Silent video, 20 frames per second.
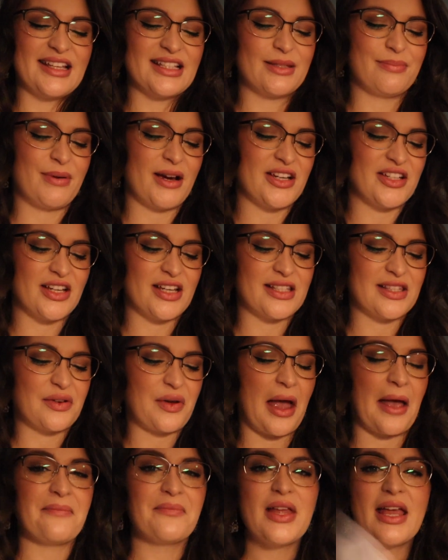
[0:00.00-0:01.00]
It's precious.
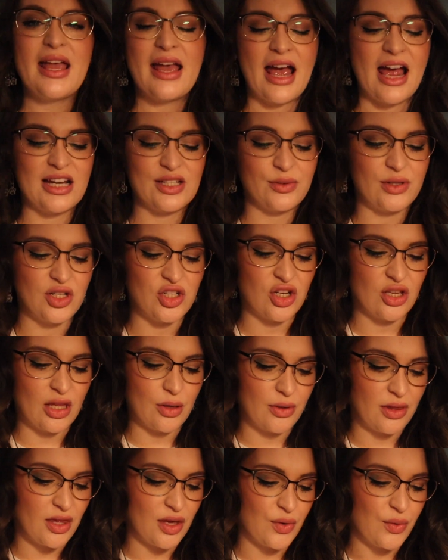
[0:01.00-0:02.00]
Okay, I just want to share that
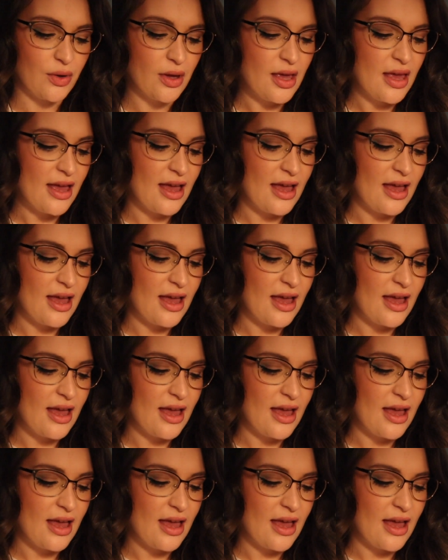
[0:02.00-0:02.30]
with you.